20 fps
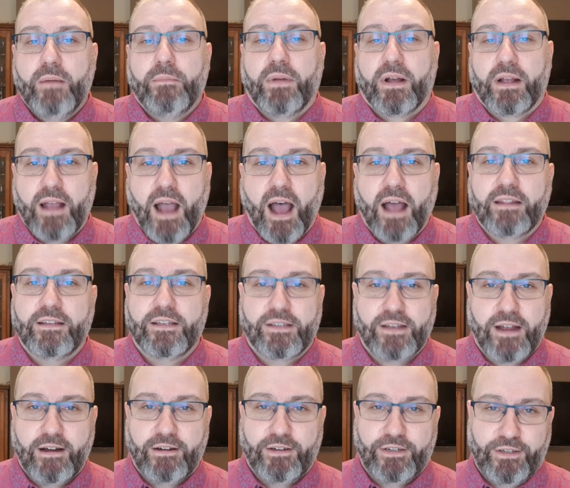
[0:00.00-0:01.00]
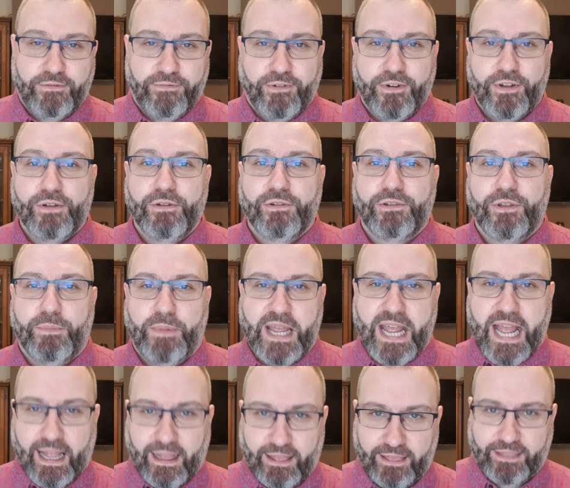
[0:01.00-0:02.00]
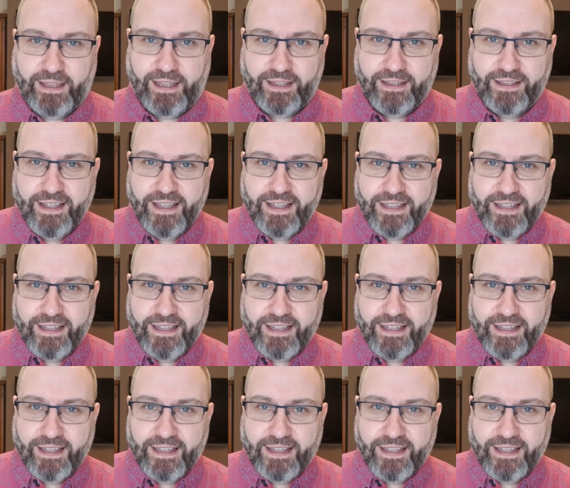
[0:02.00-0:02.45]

But God desires for you to be healthy.